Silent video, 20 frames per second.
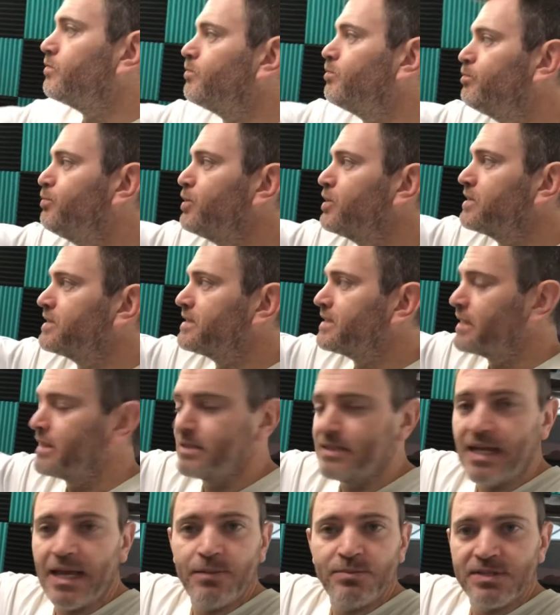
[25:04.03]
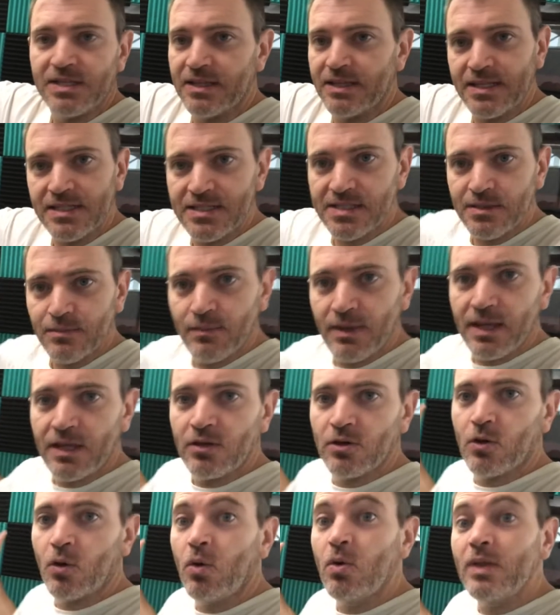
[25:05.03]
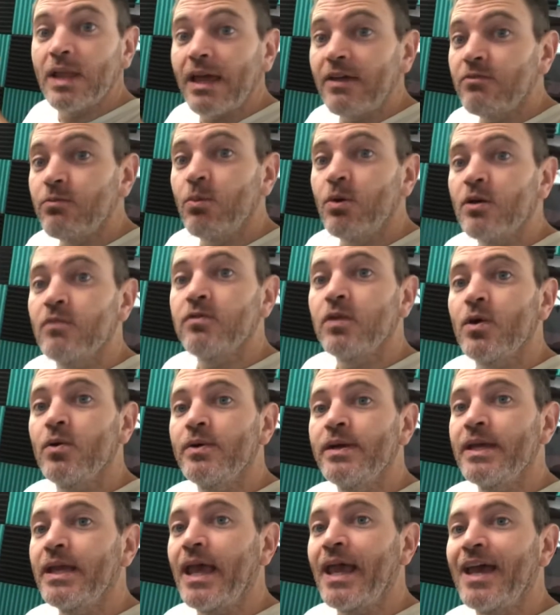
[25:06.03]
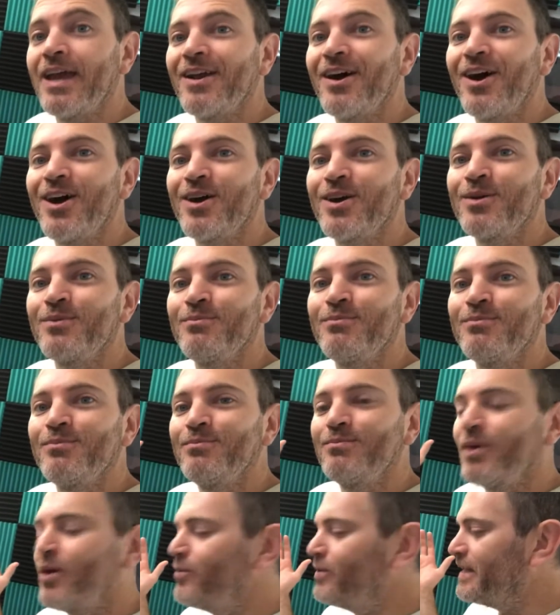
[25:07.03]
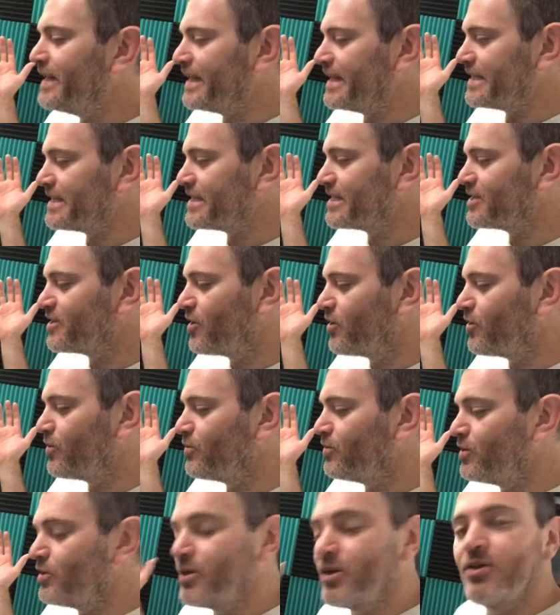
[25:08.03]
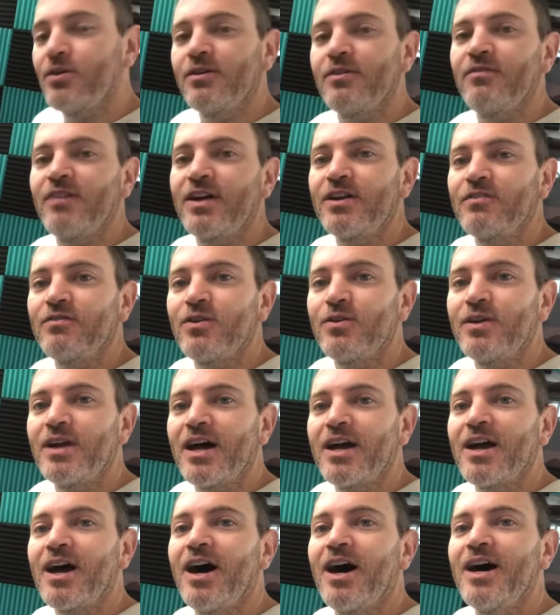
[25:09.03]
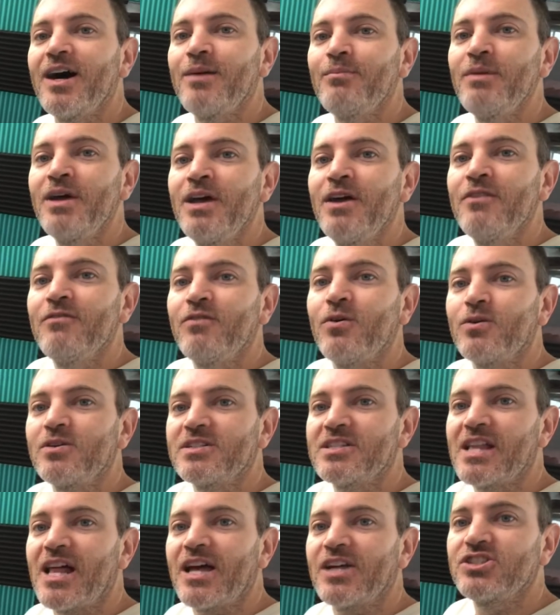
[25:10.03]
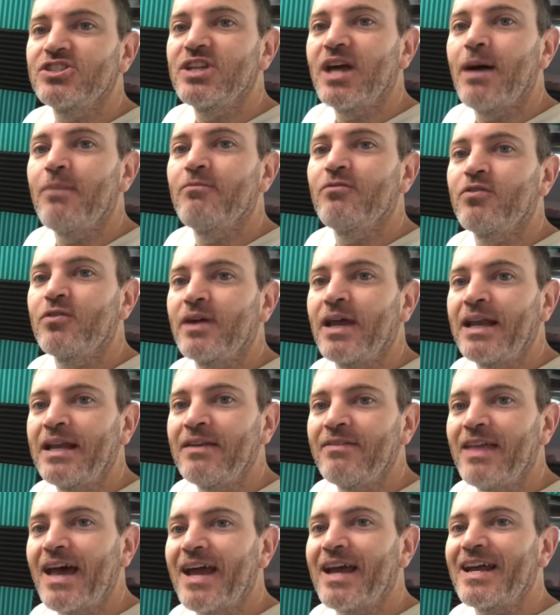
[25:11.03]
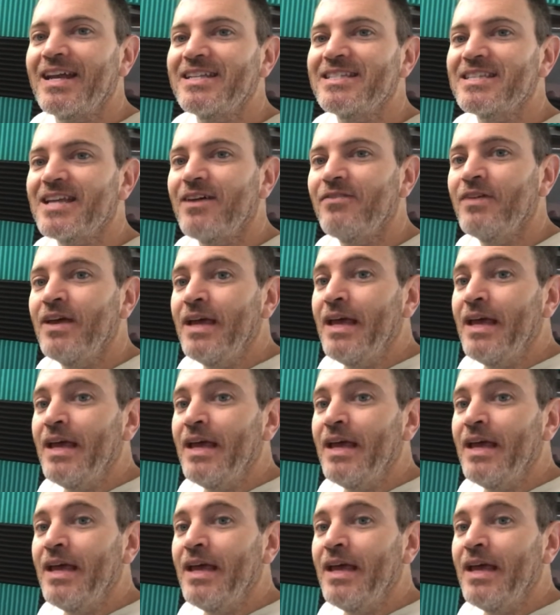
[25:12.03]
books and tapes and things to make your whole life more flowing and harmonious. So you can go to findyourflow.com forward slash shop for any of that kind of stuff.